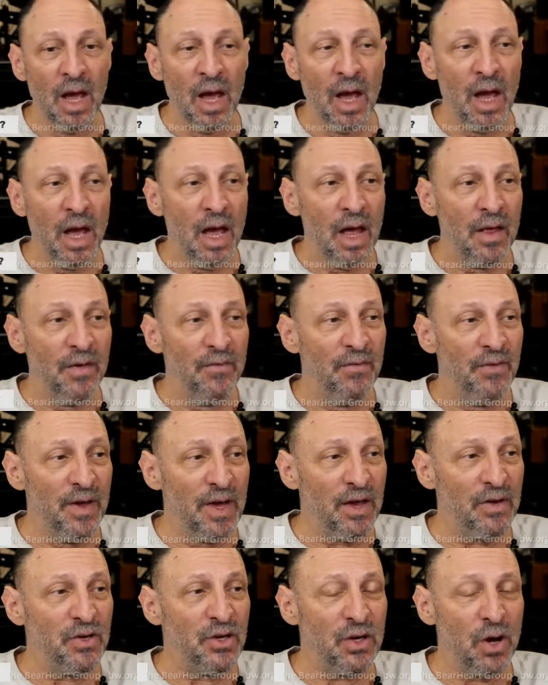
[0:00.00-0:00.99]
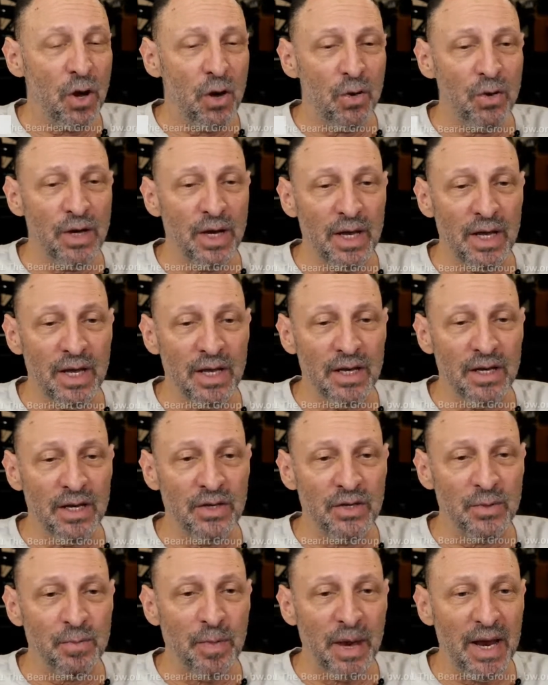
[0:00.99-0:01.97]
VS Code is
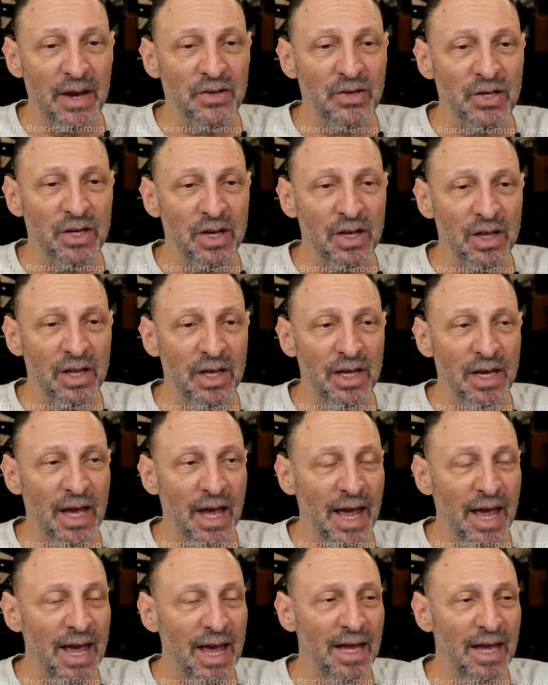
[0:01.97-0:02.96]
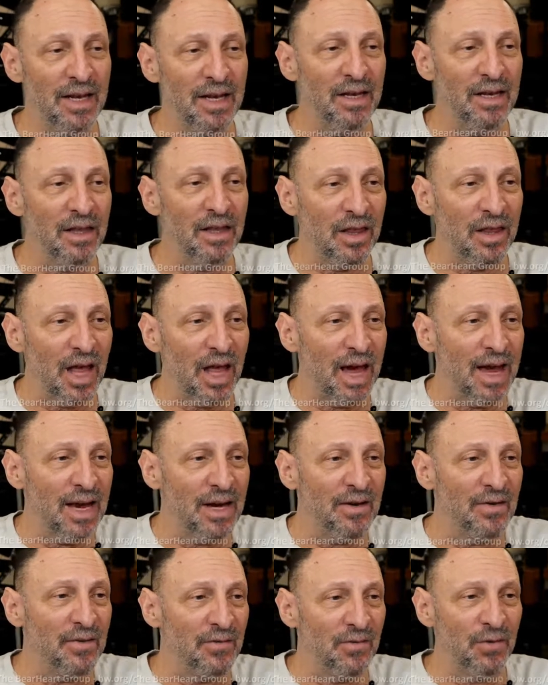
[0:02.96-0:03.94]
basically a light
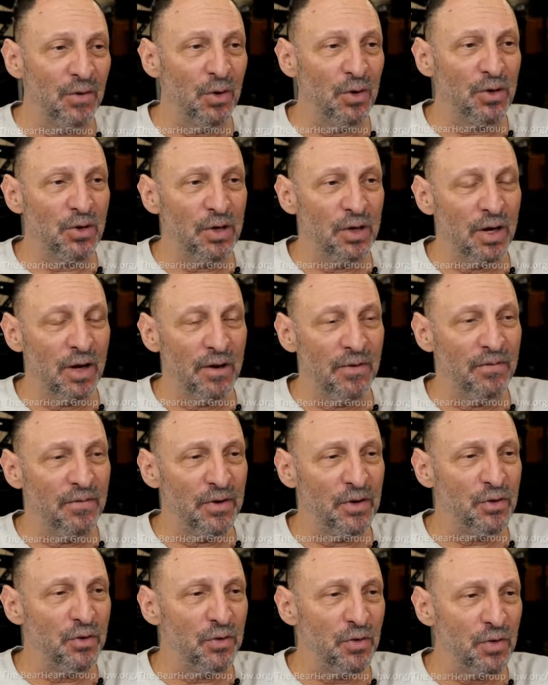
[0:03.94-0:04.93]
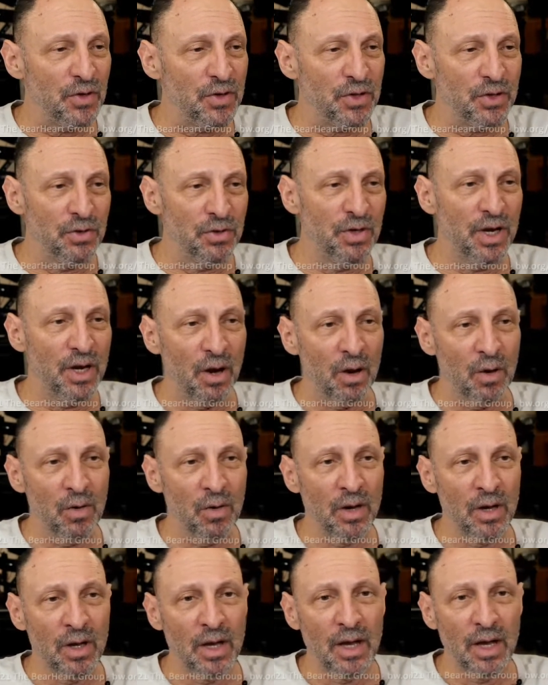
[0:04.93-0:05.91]
version of Visual Studio.
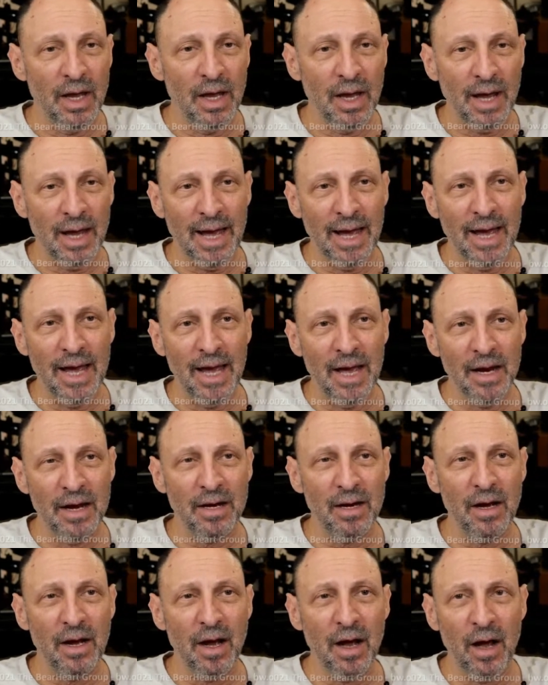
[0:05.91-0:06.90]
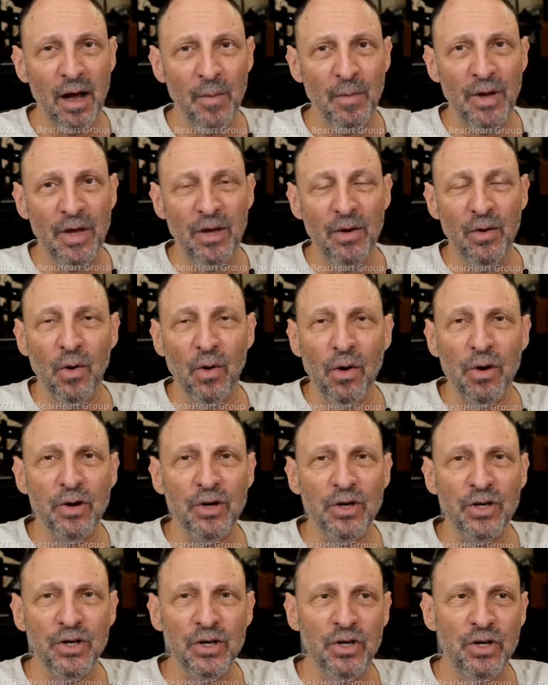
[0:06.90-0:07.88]
And in order
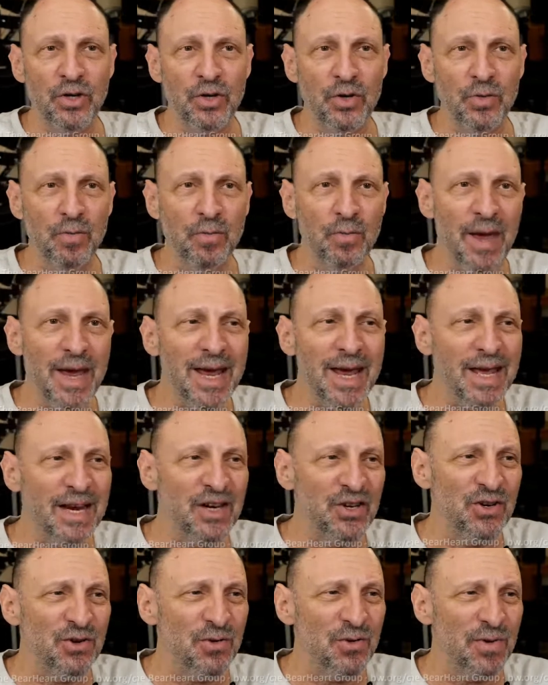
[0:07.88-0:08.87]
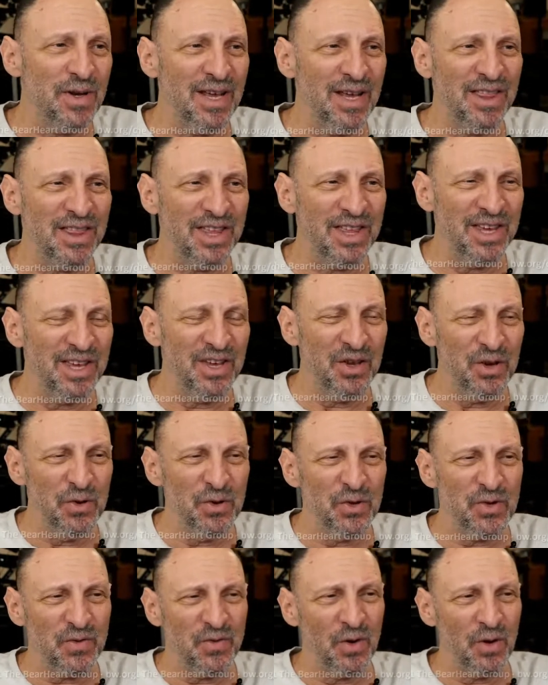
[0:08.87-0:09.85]
to make it do anything
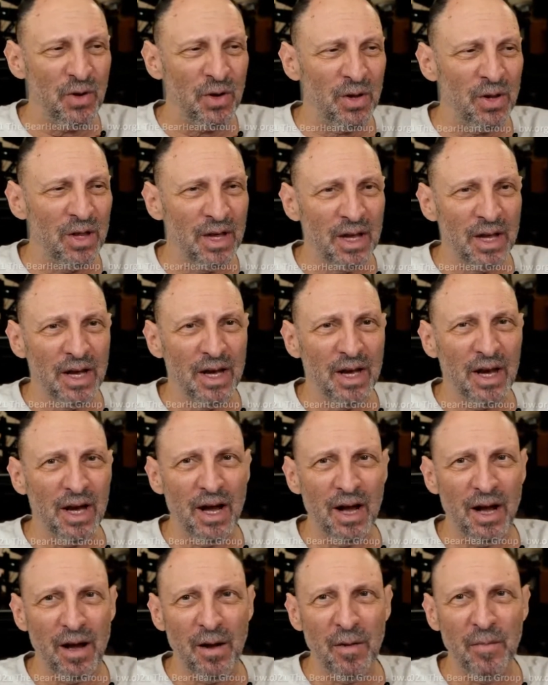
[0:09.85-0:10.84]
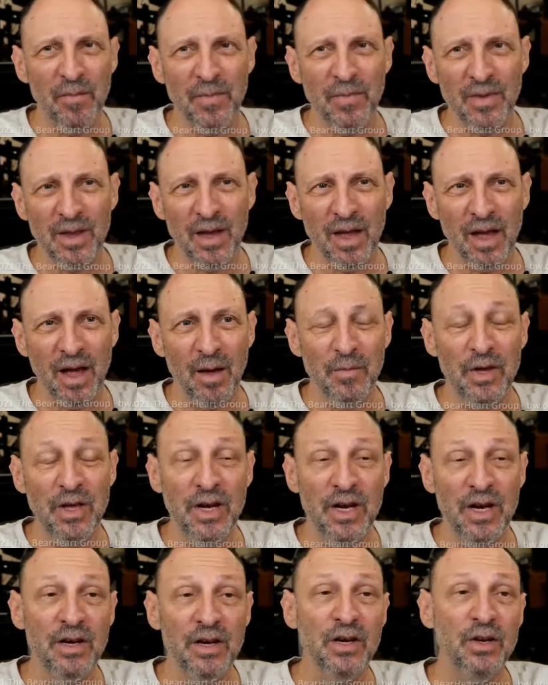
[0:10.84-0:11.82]
useful, you
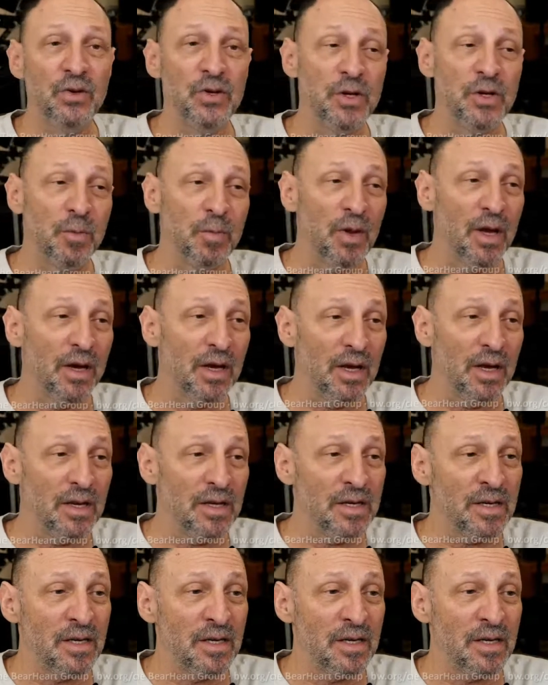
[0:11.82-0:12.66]
need to use the plugins.